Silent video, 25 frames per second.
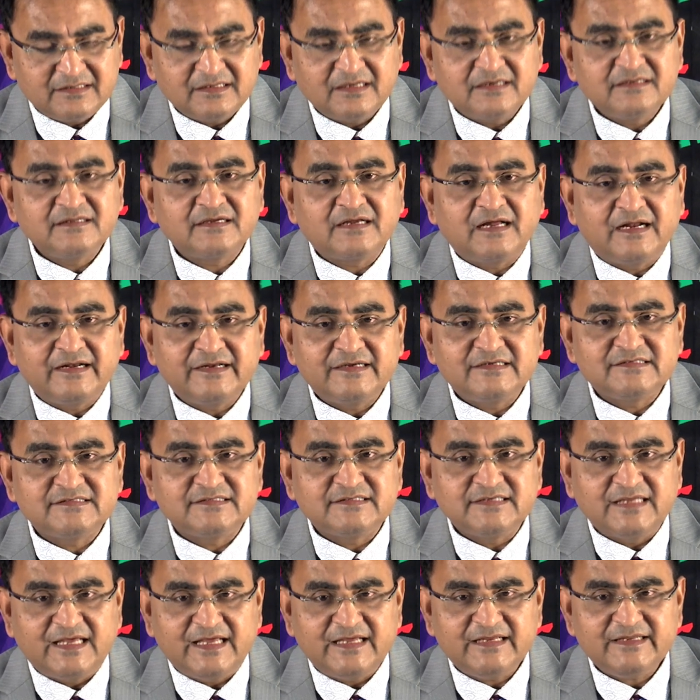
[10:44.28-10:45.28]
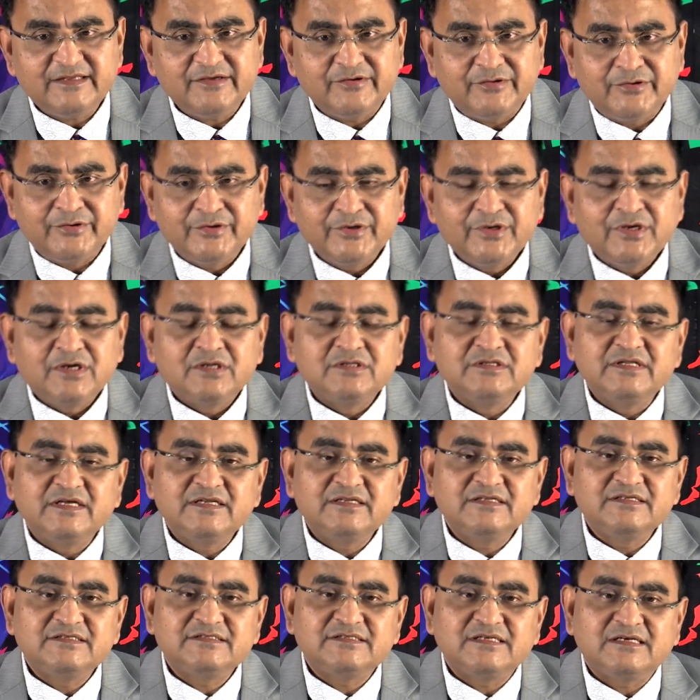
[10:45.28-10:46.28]
under the current scenario
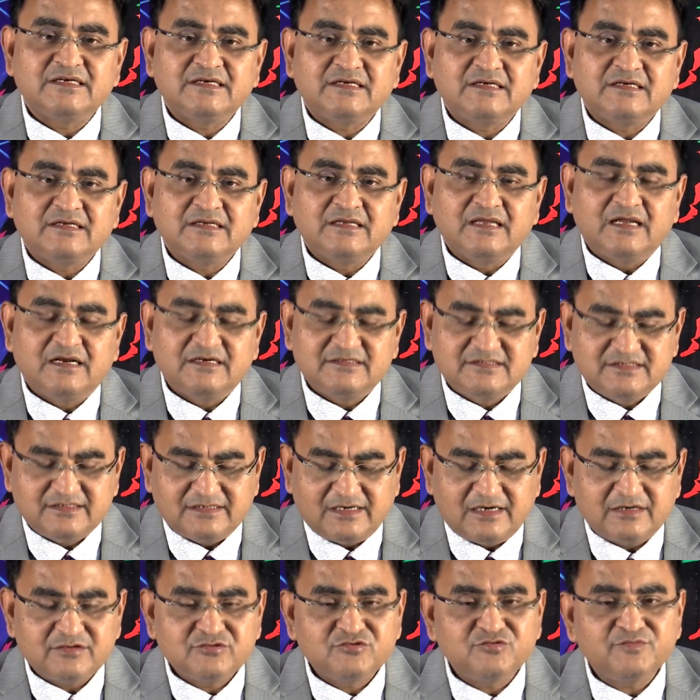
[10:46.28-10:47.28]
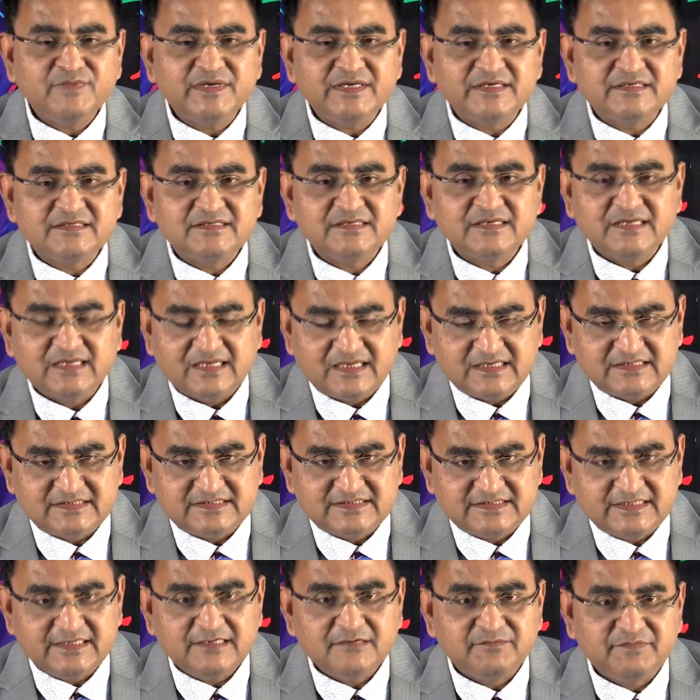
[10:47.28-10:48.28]
there is a larger argument uh,
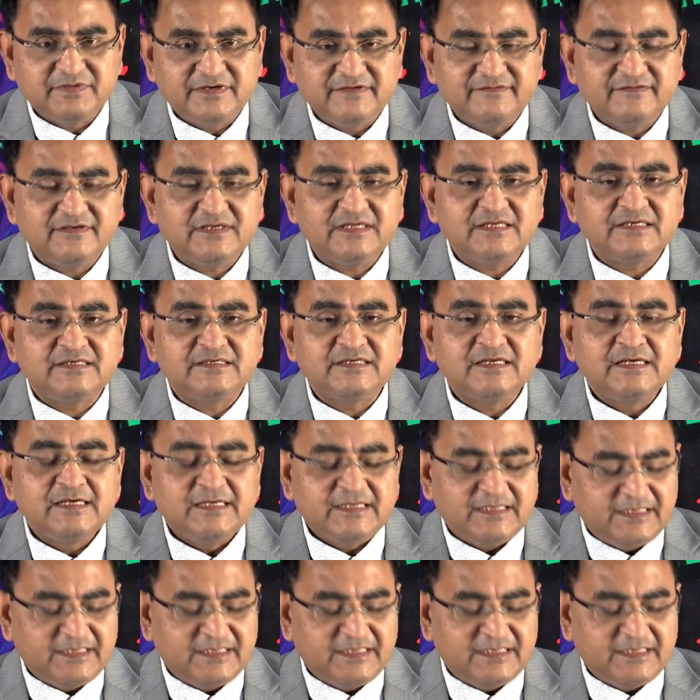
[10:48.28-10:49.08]
still prevalent